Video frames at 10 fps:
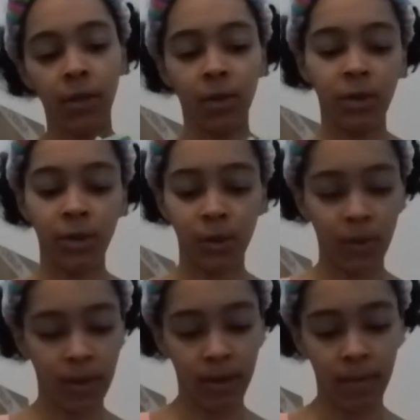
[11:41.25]
you can
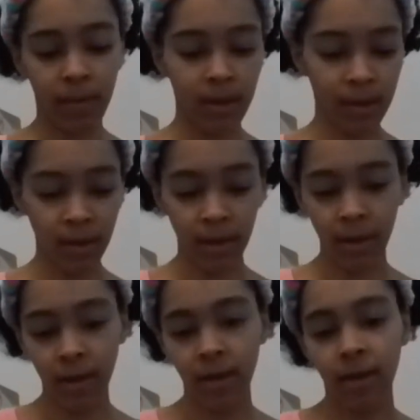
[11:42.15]
store them
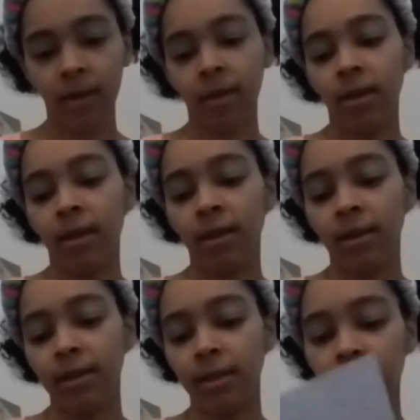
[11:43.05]
in
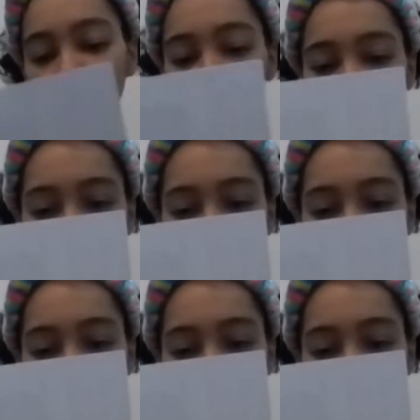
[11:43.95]
this little